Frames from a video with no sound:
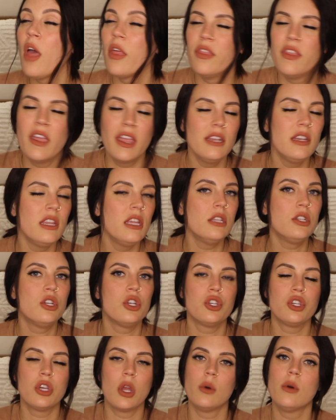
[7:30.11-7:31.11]
They need to
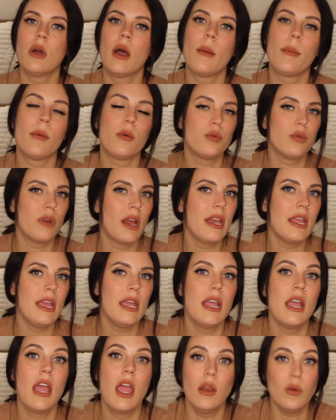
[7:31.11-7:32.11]
show up
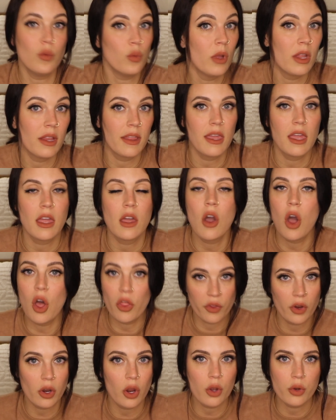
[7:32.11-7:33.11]
ready and willing
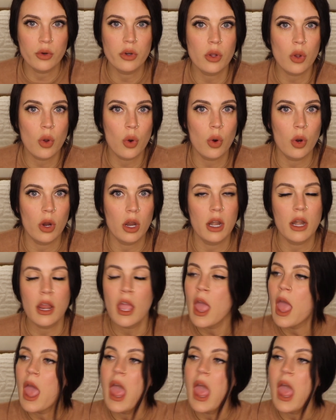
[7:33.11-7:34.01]
on their own accord.